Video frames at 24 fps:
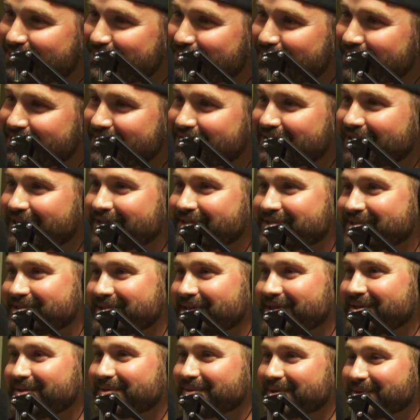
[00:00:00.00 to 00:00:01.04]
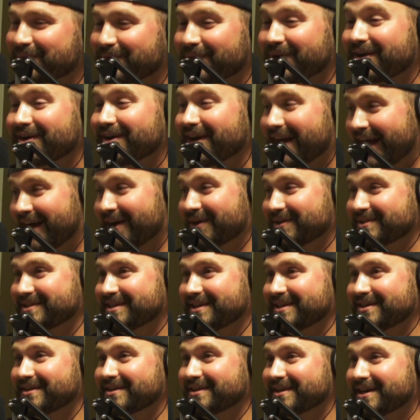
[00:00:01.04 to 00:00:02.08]
some race cars. When we're out
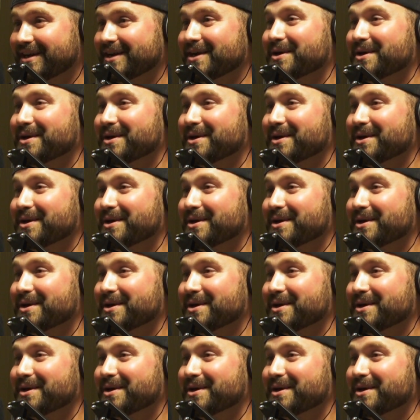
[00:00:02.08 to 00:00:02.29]
there,